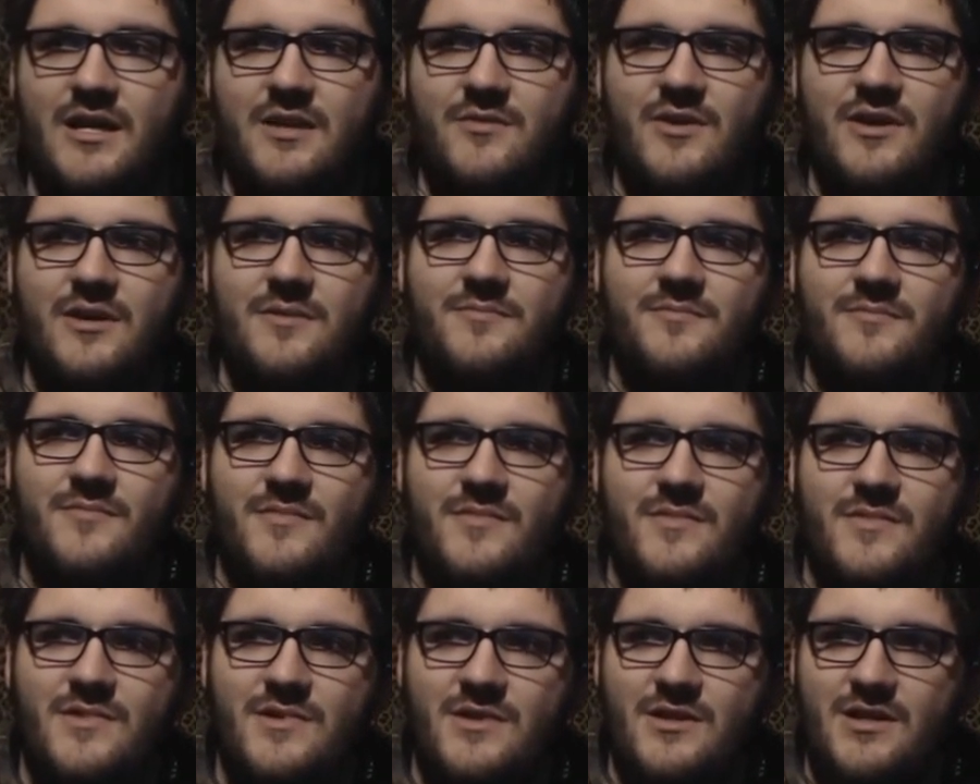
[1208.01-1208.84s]
Anyway,
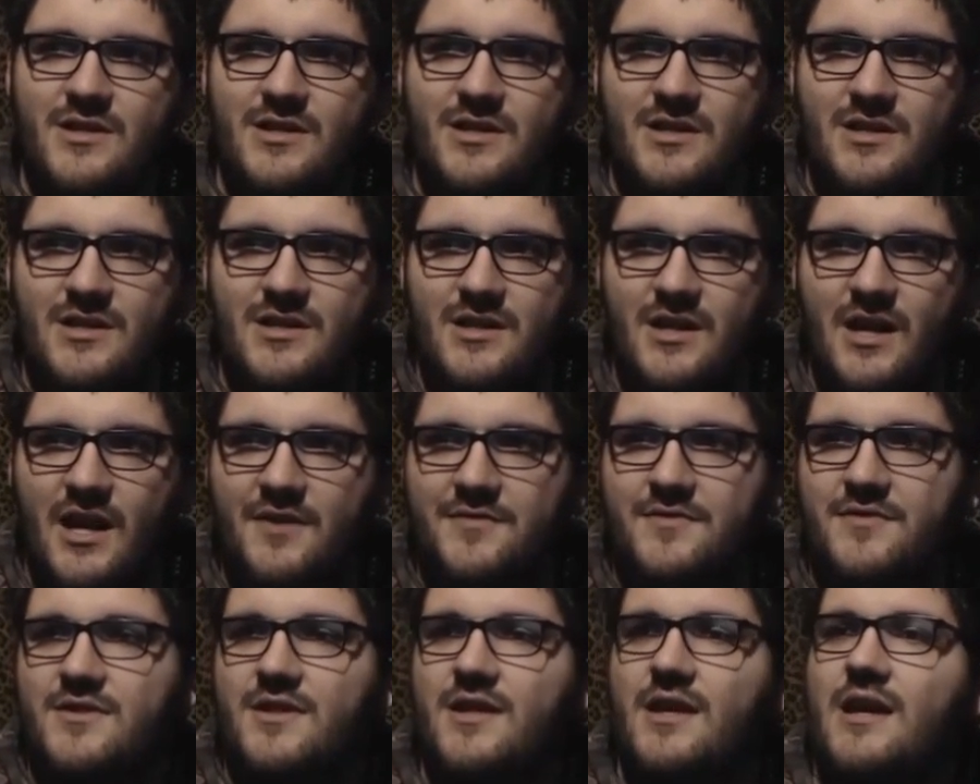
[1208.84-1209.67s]

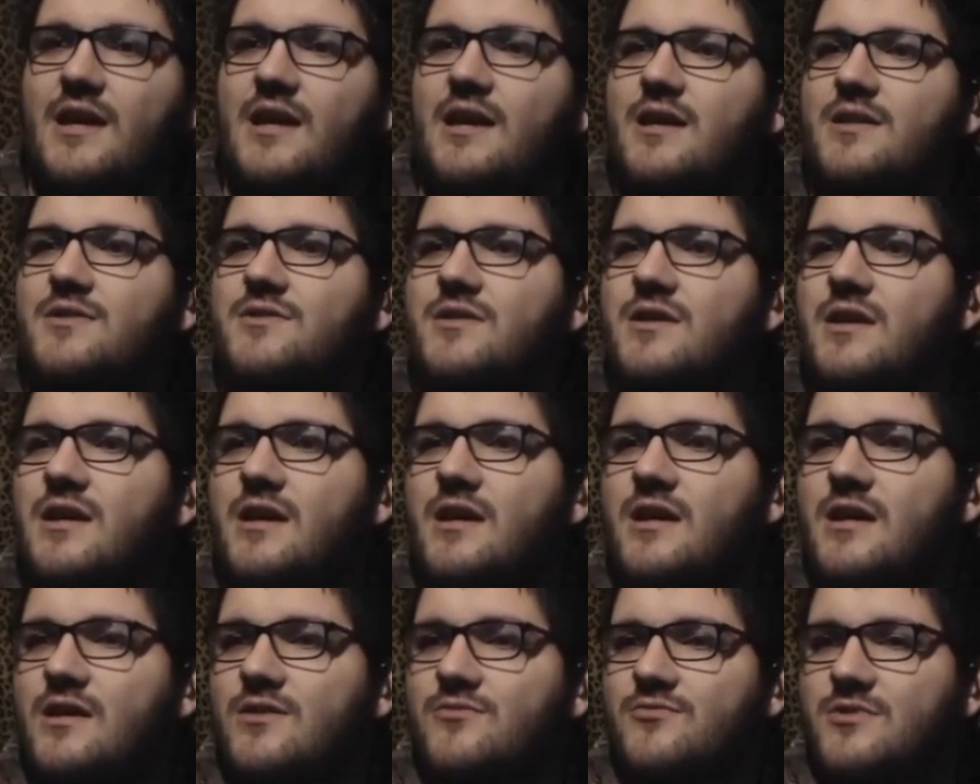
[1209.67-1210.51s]
after that,
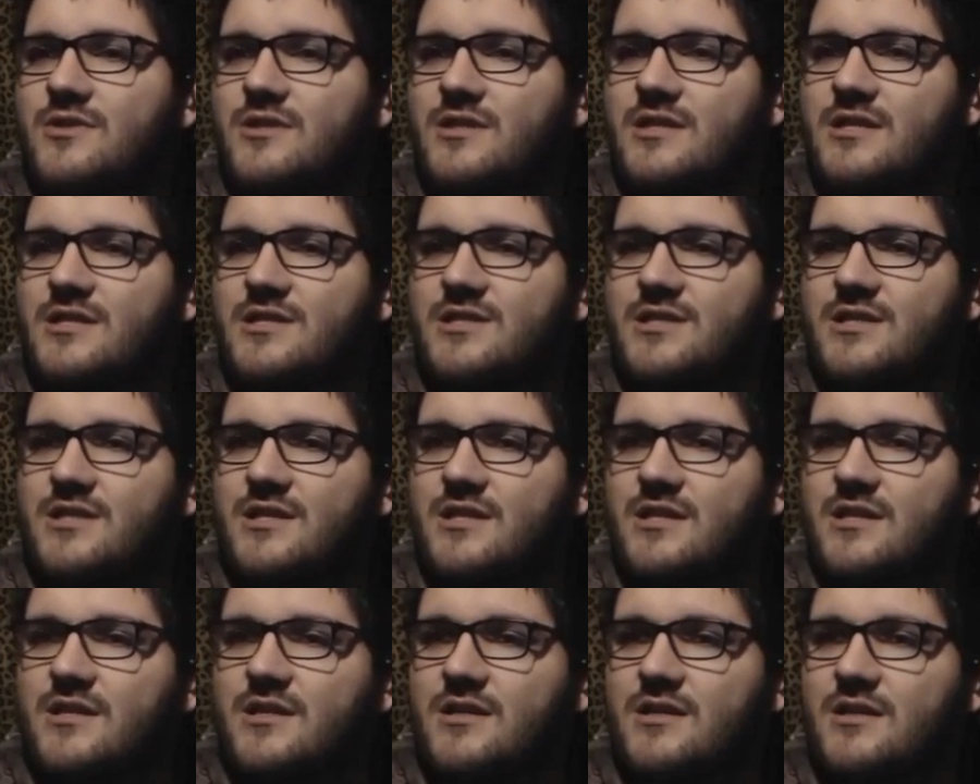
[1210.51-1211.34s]
they released
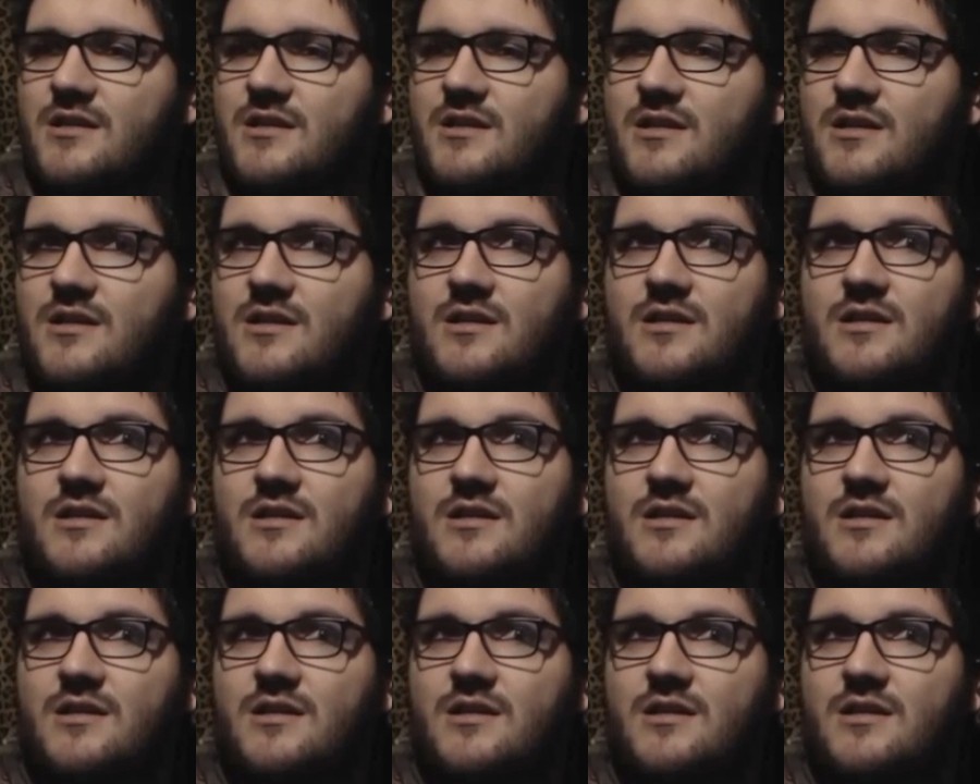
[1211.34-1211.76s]
the